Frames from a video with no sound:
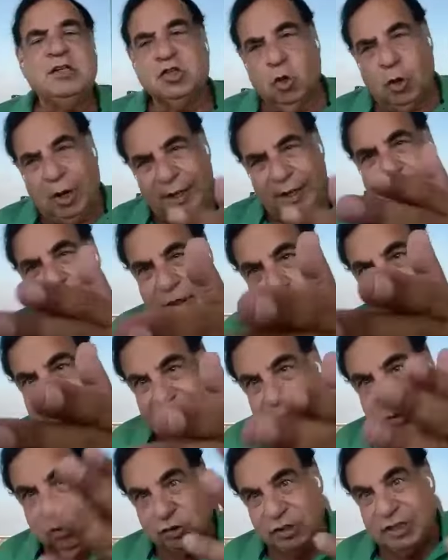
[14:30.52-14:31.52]
So I
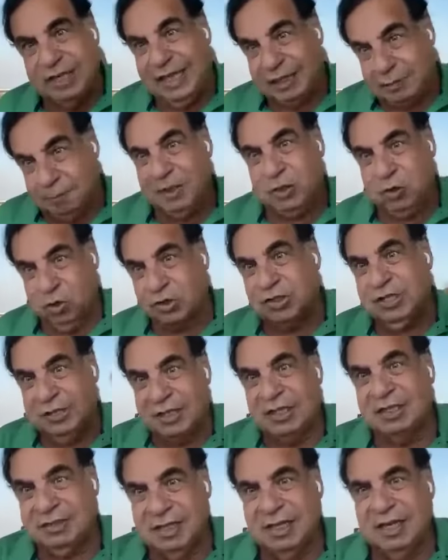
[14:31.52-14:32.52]
recommend to see that because it
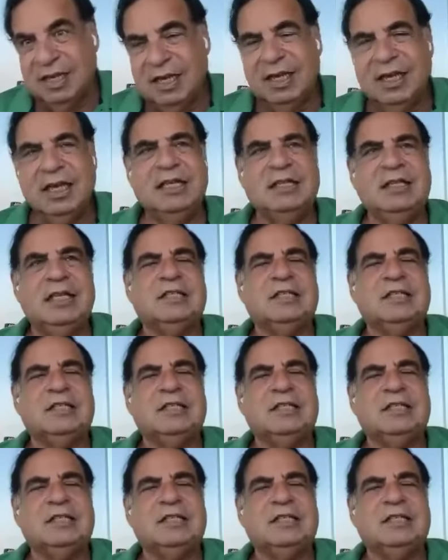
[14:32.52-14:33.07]
is um, it